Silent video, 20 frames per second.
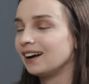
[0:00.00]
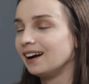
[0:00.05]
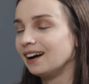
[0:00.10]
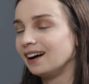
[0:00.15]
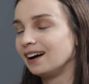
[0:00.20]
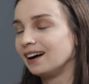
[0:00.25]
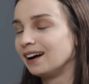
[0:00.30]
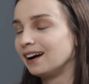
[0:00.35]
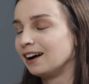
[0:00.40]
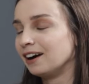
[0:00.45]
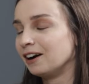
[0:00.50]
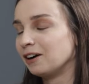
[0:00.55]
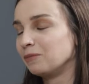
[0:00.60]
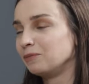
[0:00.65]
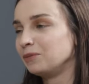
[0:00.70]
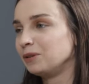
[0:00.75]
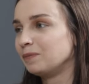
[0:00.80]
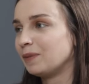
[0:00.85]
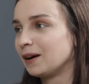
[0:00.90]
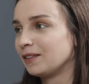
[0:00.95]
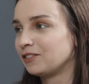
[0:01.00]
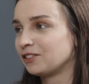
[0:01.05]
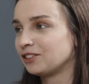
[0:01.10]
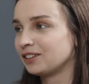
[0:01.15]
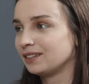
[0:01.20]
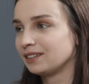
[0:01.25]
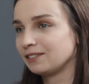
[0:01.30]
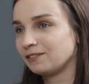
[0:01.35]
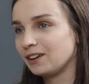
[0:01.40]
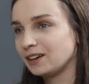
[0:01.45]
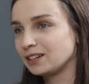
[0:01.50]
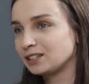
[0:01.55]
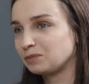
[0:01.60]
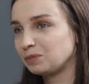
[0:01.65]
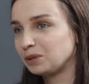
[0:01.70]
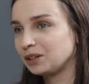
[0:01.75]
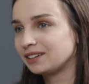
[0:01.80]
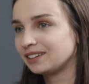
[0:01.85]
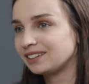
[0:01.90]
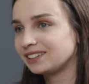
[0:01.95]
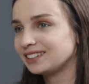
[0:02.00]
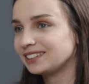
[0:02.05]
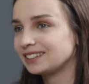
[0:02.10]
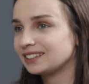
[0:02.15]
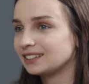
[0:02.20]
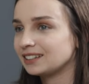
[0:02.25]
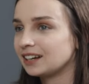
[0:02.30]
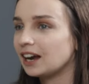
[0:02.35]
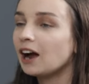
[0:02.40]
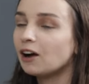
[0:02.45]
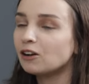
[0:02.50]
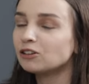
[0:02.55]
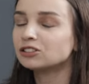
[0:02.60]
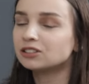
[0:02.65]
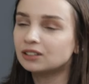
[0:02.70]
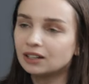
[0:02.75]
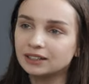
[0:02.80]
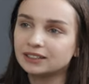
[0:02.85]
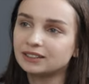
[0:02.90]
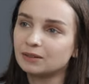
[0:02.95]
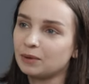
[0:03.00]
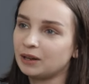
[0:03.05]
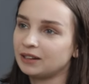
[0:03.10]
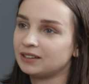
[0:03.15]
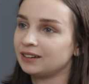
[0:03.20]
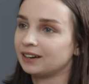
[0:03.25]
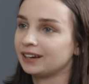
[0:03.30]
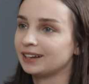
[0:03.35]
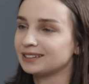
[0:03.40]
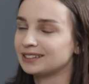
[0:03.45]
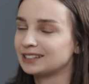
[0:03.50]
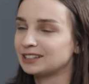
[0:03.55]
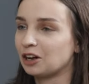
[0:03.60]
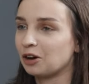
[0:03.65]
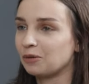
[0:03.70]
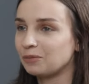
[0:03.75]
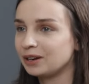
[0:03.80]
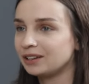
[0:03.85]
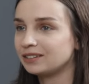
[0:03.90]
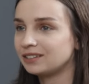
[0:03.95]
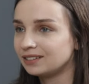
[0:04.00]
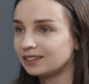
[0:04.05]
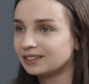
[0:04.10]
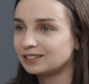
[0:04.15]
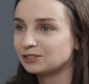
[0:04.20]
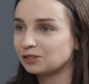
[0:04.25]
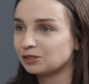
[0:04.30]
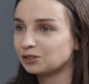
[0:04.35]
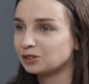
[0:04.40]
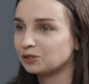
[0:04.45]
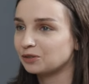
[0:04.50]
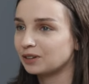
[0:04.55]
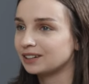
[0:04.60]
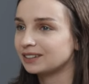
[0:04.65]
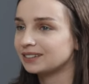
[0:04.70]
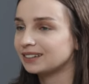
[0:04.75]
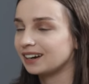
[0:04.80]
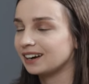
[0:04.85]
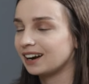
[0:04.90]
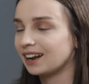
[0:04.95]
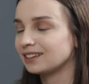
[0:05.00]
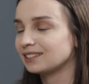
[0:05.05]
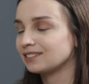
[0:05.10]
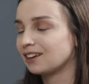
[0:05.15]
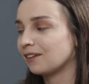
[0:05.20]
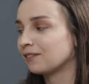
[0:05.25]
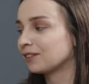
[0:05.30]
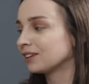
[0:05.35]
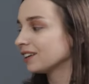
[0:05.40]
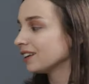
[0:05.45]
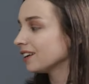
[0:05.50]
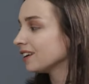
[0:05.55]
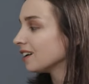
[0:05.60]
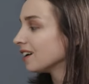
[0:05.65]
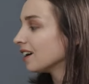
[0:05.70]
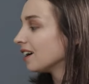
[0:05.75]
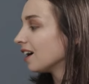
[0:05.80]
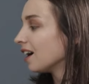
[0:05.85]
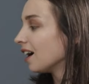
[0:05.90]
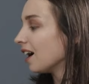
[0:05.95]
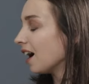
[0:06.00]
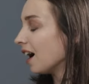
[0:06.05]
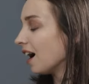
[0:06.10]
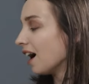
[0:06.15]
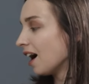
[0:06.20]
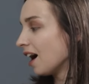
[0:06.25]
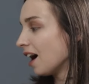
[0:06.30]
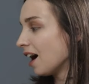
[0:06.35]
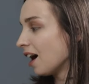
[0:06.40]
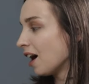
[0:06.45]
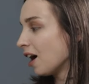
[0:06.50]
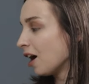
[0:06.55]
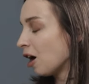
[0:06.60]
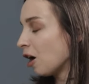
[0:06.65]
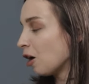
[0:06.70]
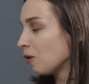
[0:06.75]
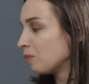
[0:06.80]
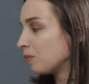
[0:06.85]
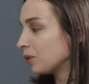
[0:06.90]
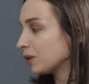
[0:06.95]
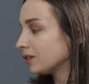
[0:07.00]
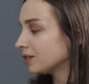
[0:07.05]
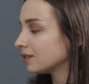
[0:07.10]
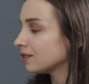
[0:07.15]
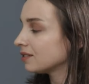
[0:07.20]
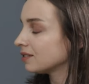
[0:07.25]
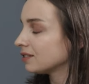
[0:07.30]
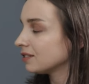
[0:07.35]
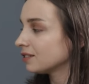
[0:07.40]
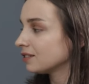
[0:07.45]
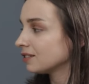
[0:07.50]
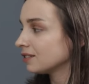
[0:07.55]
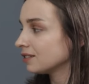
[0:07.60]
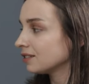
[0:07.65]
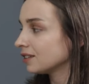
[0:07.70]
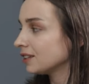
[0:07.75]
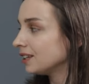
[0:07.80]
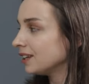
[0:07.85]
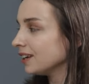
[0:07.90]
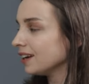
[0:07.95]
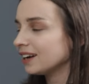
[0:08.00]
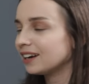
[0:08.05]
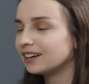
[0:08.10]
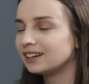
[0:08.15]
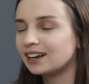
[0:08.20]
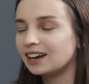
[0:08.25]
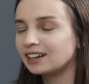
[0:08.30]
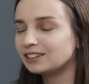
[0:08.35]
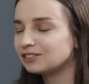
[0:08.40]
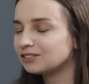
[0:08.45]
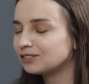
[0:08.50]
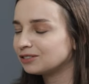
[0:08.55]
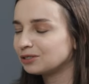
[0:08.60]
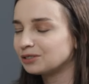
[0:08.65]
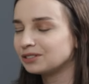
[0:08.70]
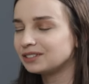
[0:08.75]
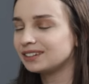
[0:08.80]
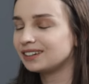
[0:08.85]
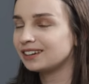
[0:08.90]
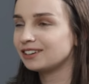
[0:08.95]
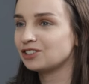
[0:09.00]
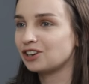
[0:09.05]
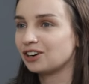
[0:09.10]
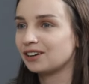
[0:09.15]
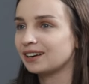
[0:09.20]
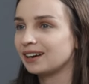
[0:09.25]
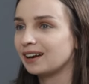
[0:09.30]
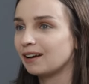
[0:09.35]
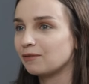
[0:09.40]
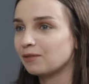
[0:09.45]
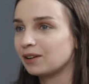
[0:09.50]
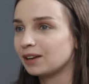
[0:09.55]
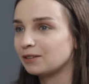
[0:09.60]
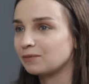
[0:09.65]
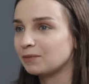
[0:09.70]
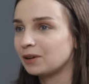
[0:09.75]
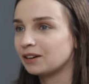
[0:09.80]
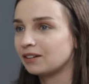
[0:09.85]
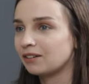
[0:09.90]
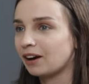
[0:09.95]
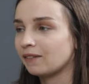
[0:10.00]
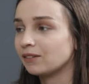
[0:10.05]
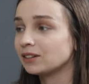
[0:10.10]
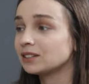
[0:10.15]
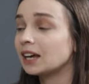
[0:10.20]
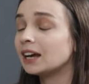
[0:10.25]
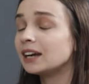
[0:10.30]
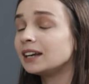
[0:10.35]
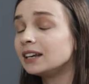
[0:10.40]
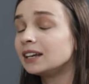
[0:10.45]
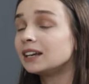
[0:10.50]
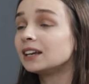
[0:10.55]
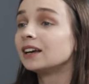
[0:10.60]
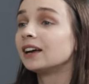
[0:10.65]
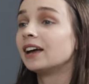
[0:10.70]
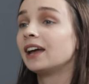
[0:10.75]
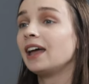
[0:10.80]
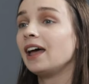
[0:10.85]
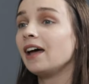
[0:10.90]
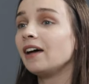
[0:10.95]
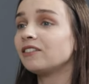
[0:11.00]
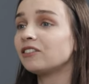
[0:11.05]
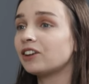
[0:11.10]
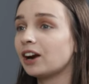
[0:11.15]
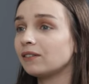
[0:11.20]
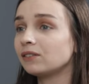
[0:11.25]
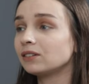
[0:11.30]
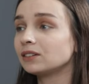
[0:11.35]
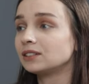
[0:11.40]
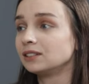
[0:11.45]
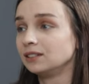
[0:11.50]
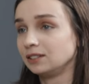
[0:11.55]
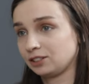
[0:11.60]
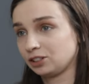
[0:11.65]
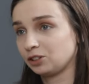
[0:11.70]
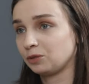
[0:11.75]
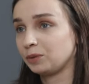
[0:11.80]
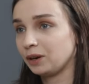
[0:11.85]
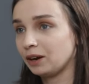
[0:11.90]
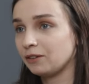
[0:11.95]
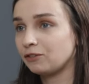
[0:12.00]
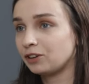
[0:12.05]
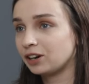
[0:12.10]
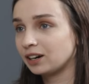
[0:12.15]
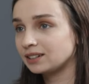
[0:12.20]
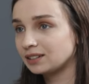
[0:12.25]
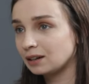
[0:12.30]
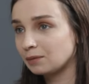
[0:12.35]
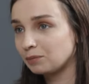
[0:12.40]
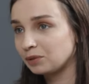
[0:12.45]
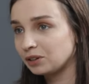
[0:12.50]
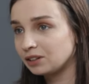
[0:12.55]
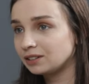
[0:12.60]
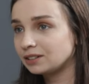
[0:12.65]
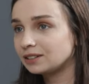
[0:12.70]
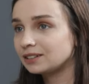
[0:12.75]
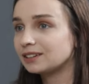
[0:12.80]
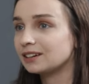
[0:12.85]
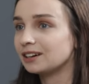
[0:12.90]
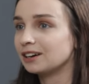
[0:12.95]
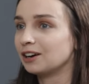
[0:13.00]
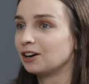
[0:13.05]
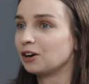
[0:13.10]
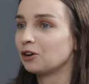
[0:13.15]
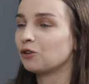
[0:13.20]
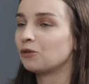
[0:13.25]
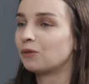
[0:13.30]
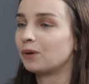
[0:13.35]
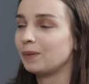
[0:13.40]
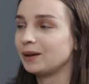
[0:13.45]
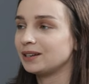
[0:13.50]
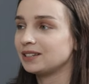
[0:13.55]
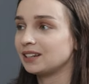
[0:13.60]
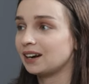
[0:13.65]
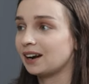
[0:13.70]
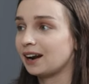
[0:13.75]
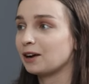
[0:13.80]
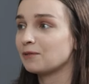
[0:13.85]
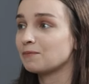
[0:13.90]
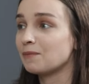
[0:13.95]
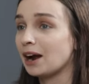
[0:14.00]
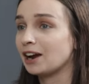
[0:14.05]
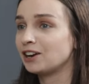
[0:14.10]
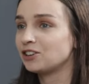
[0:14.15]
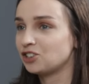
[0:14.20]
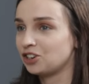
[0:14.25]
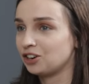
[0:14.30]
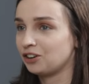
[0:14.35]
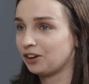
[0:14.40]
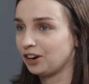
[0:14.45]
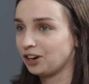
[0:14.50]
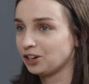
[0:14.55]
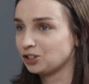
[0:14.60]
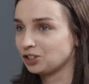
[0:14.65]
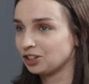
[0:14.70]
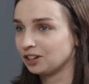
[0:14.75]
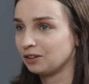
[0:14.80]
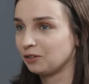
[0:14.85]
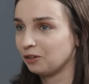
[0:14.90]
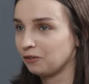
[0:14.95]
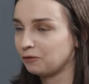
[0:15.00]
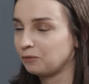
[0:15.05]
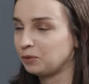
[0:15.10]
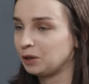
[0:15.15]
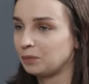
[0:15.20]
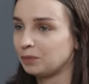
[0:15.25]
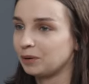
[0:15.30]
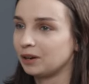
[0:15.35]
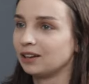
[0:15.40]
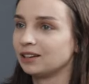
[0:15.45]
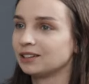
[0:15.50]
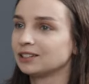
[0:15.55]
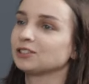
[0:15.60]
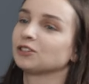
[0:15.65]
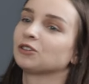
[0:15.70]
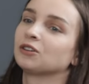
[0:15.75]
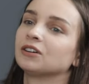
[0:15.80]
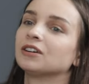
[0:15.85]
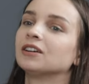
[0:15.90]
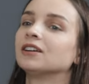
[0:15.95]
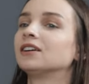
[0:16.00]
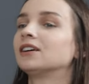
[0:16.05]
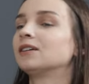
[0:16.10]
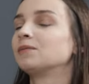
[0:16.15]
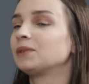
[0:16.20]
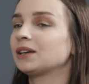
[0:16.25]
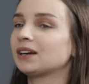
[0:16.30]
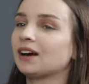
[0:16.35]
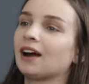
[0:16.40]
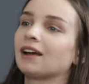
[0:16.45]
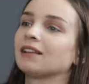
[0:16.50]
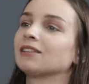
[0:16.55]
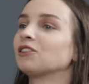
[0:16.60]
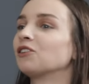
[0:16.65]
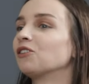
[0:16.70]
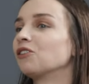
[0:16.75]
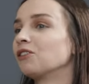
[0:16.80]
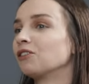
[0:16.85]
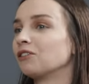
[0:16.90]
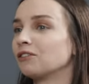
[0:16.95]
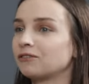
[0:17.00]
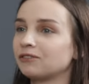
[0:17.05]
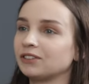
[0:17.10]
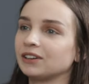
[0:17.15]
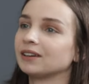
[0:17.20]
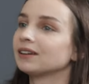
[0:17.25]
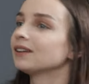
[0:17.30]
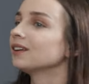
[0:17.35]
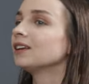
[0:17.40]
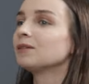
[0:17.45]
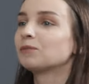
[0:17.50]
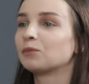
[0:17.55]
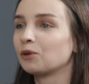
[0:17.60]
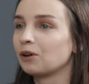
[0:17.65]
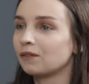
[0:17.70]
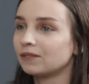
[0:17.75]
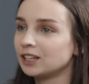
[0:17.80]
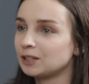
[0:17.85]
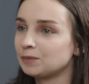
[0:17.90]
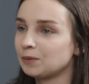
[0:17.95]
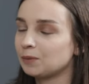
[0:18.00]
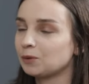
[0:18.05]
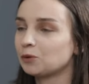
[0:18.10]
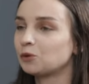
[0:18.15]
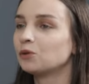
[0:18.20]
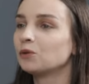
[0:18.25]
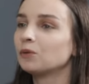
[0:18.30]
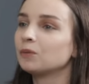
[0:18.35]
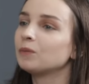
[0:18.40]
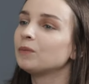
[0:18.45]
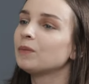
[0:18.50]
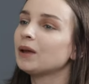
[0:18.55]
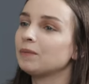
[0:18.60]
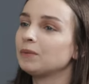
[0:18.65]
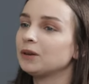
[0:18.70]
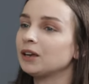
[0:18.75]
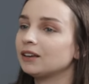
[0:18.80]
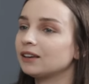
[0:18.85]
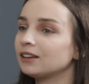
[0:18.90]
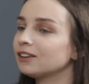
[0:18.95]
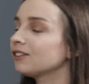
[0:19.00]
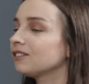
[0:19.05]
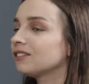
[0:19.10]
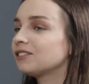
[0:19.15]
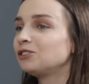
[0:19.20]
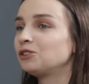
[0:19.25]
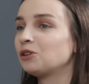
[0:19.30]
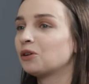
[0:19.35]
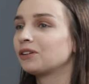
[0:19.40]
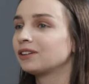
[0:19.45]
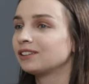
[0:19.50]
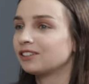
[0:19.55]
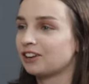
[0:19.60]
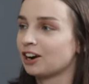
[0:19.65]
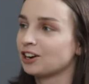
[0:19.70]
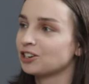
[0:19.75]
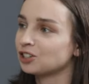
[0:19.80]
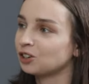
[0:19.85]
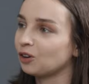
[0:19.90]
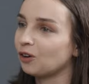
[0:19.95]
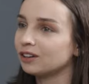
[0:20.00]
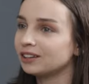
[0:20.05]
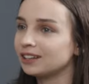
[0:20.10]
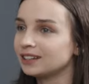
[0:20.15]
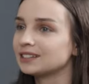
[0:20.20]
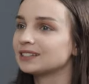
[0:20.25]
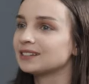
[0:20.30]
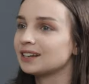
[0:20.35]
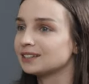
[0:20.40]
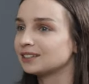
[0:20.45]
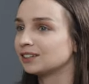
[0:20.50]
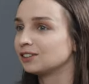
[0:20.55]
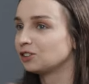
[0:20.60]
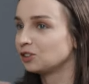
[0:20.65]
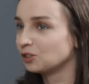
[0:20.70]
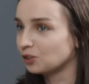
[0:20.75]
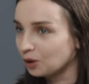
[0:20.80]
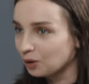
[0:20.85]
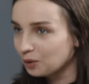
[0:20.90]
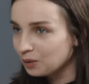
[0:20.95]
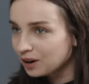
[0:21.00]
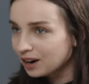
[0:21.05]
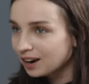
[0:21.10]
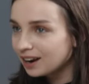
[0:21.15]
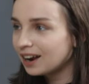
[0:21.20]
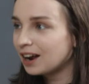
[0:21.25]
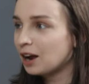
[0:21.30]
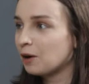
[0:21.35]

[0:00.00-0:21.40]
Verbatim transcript: uh, be better than the fast speakers. I also like debating against Naomi. I think this is also quite a nice rivalry. Uh, but yeah, I don't think I generally have like many rivals. I had rivals in Serbia, for example, uh, who were basically like my generation of people. So Mihailo, Philip, all of these people who maybe your international audience doesn't know,